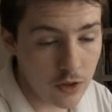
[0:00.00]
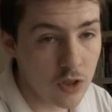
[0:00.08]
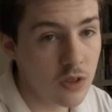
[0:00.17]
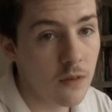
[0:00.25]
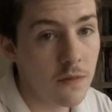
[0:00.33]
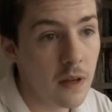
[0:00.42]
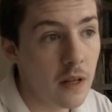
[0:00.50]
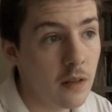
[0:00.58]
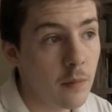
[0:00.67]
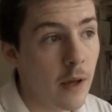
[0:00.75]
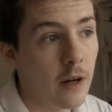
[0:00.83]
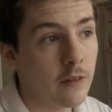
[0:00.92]
It's just the
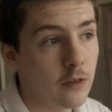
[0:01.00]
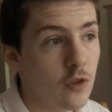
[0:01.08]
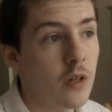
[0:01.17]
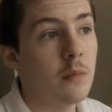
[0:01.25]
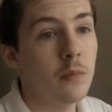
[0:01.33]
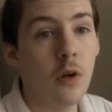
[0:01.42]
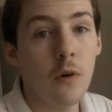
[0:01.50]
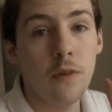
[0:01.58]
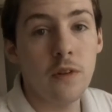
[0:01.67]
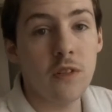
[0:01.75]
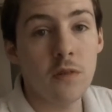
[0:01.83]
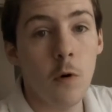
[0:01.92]
fan in the background so I can
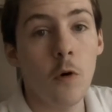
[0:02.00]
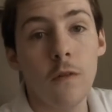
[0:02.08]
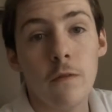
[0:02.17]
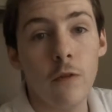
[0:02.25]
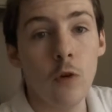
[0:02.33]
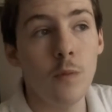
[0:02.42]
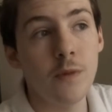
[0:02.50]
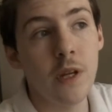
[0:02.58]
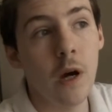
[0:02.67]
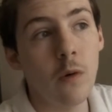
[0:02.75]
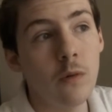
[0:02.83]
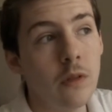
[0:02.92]
blow the smoke and
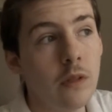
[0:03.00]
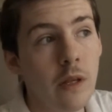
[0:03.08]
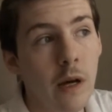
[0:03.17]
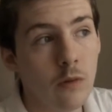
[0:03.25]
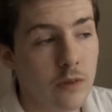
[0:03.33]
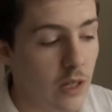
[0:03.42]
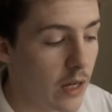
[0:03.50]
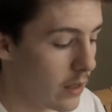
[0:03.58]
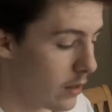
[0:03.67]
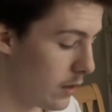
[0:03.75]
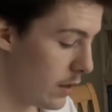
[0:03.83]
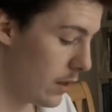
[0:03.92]
fumes out and
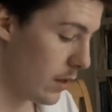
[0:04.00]
outside.